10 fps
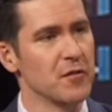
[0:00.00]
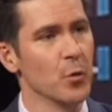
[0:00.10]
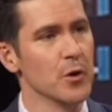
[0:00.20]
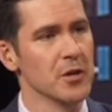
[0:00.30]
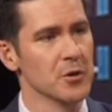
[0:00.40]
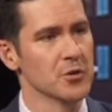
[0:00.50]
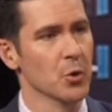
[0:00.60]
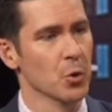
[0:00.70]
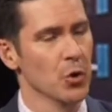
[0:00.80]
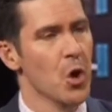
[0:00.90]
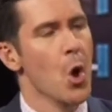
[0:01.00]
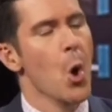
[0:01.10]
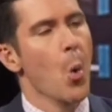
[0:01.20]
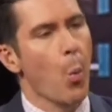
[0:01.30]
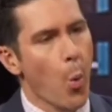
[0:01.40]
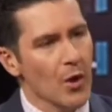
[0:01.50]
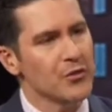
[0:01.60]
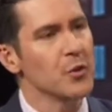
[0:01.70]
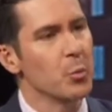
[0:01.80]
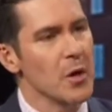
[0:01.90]
He's 40 years old.
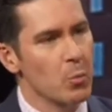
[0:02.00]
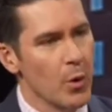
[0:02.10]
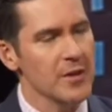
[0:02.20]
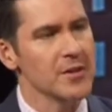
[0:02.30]
What did we